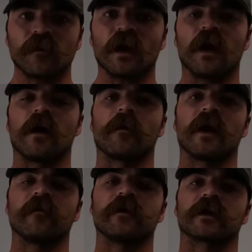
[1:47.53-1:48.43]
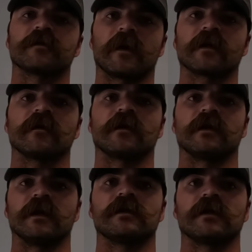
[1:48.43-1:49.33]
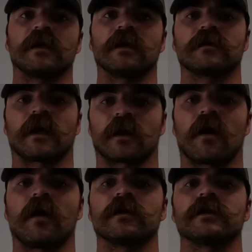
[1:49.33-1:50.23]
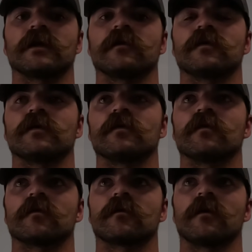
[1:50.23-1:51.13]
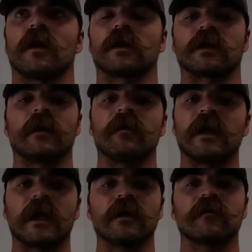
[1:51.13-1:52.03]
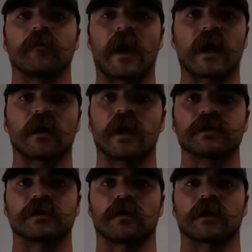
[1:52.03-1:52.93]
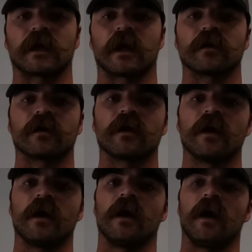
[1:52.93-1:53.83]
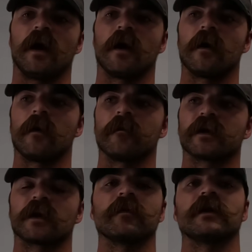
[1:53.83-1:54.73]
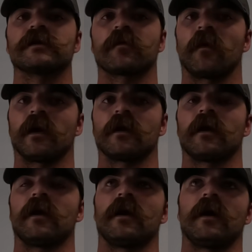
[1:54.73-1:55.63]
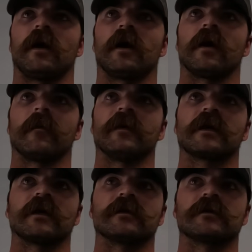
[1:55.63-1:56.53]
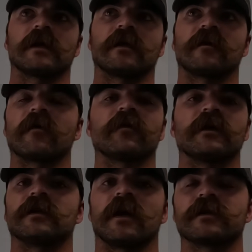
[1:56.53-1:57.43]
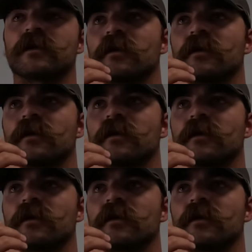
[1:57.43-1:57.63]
And if you're expecting the DC technology to eliminate backlashes altogether, you're going to be disappointed, because it definitely doesn't